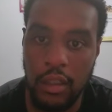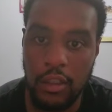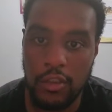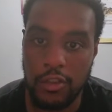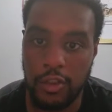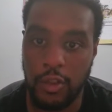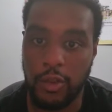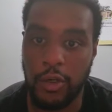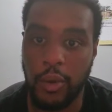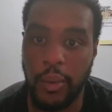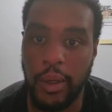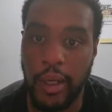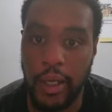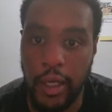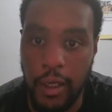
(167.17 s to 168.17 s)
So
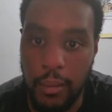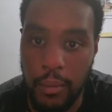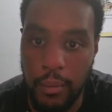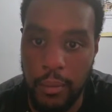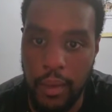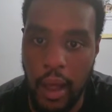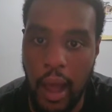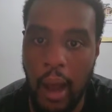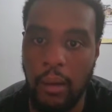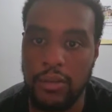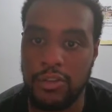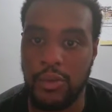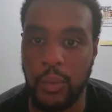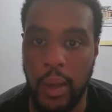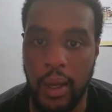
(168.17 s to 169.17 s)
growing up, I was
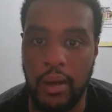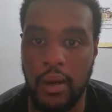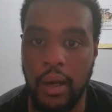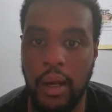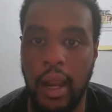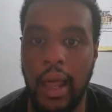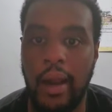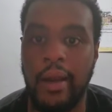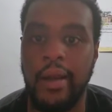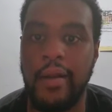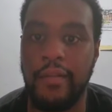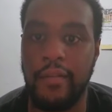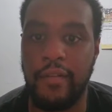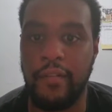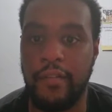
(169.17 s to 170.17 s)
around a lot of
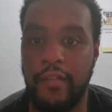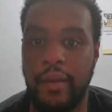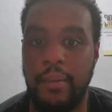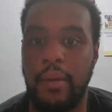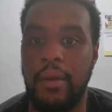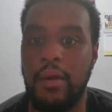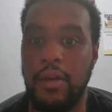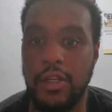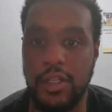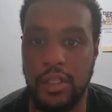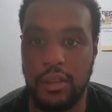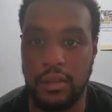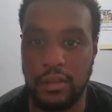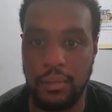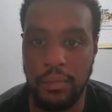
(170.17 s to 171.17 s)
different female
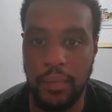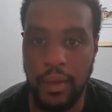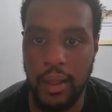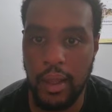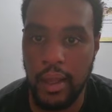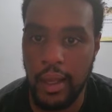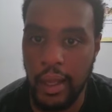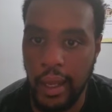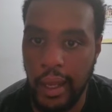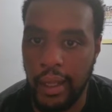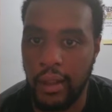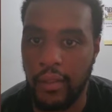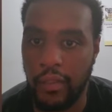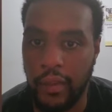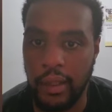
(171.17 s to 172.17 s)
energies.
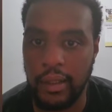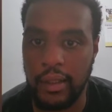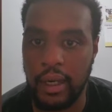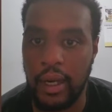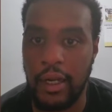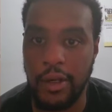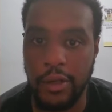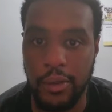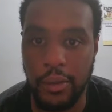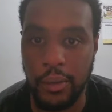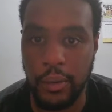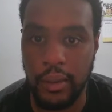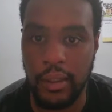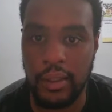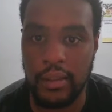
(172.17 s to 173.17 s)
And the thing that I
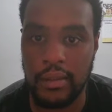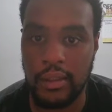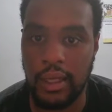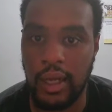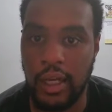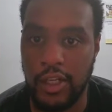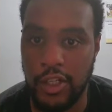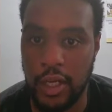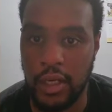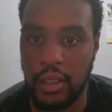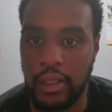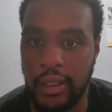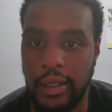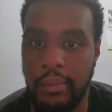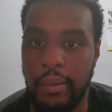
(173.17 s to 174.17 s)
do is I try to
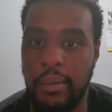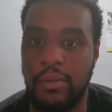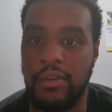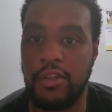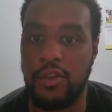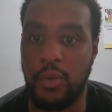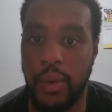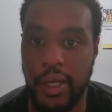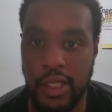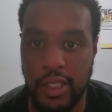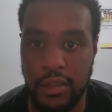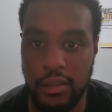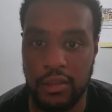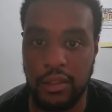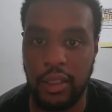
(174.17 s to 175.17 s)
look at people's
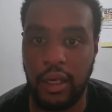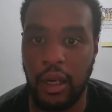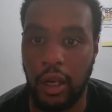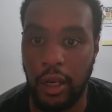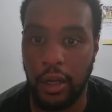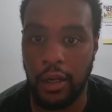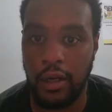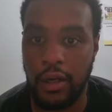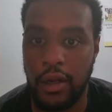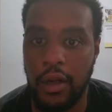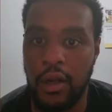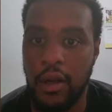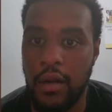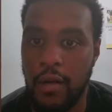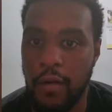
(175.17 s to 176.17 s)
situations and learn
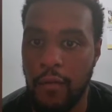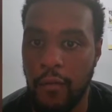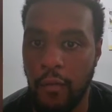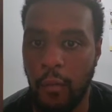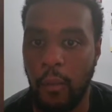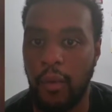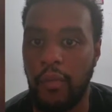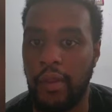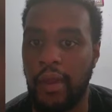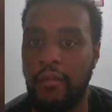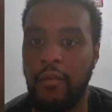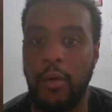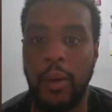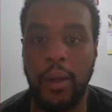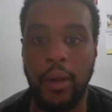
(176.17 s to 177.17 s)
from what they
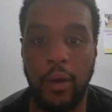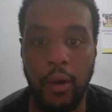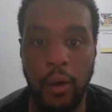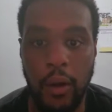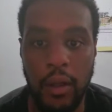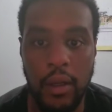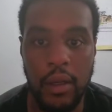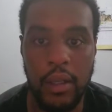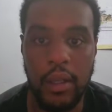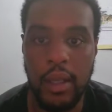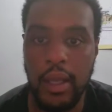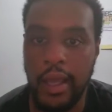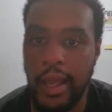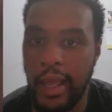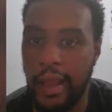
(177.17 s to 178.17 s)
have going on
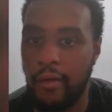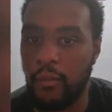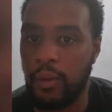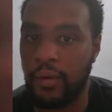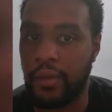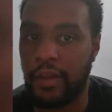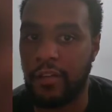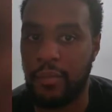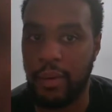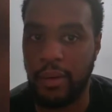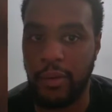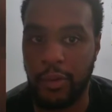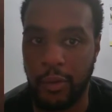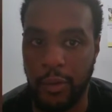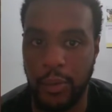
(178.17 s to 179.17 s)
and what they've been
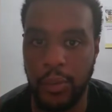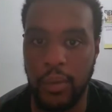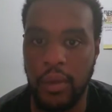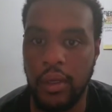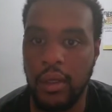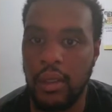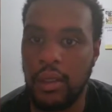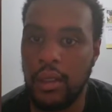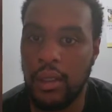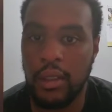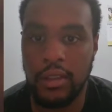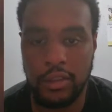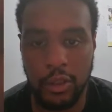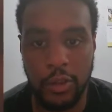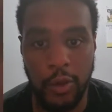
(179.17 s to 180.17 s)
through.
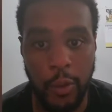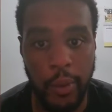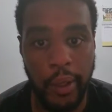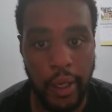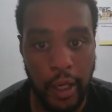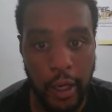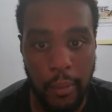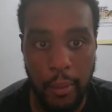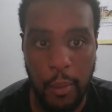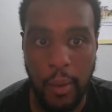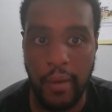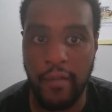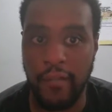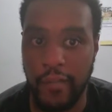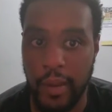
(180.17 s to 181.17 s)
So growing up
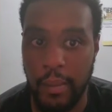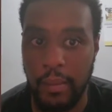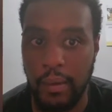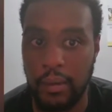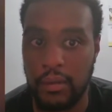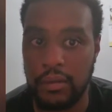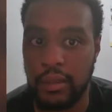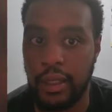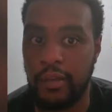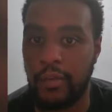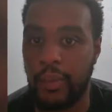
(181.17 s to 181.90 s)
around females has